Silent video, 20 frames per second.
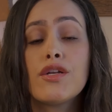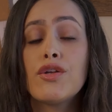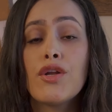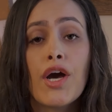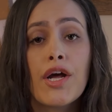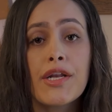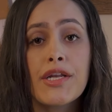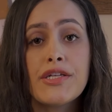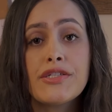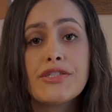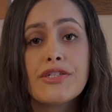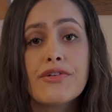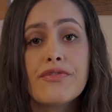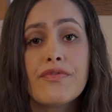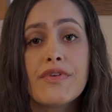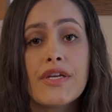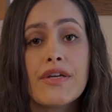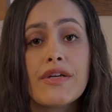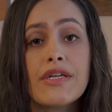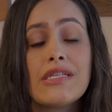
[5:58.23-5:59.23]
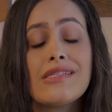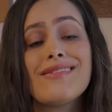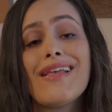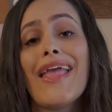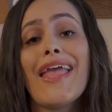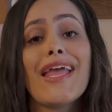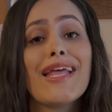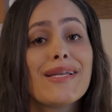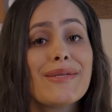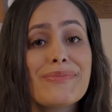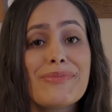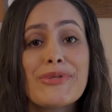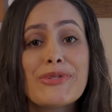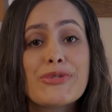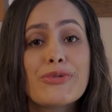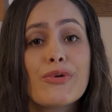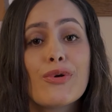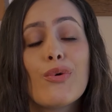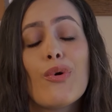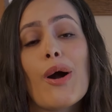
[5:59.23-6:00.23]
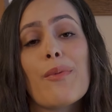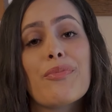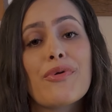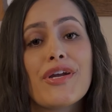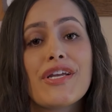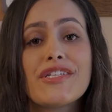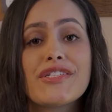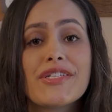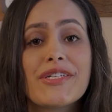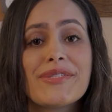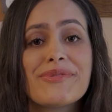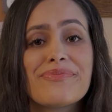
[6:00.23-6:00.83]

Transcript: non-interference, and mutual cooperation.